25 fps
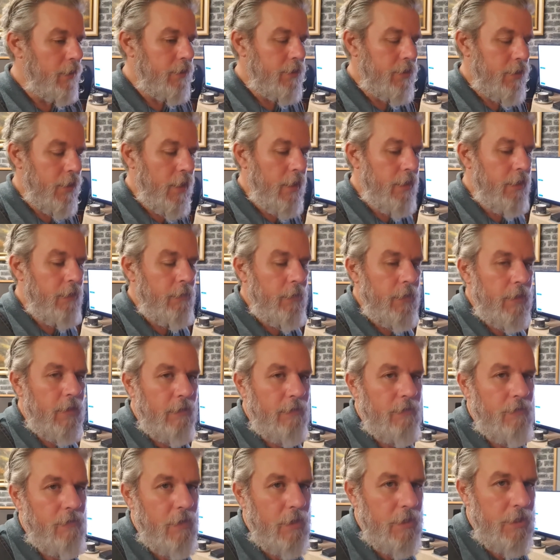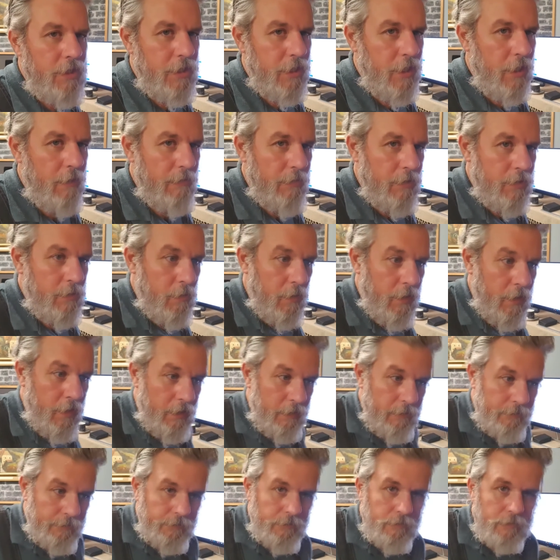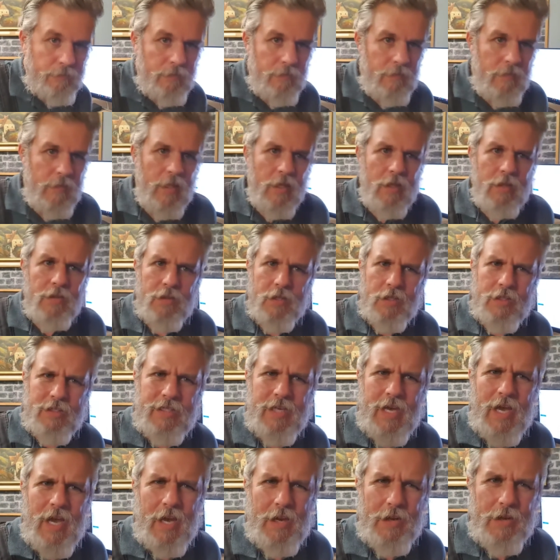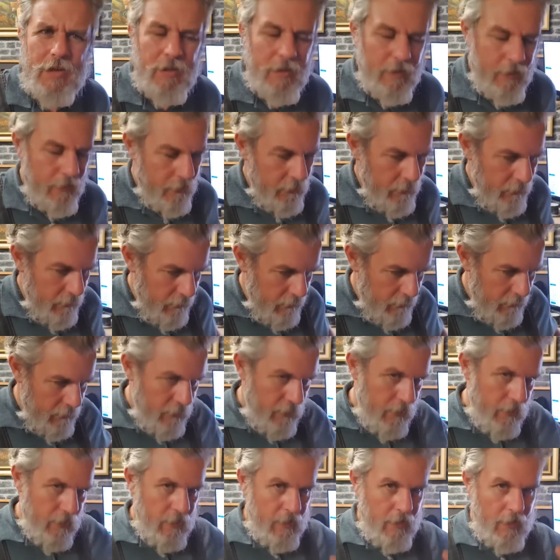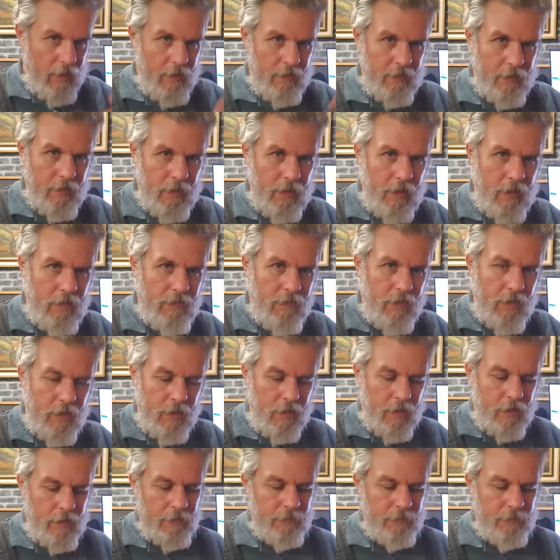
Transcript: So how do we differentiate between the dead and the living?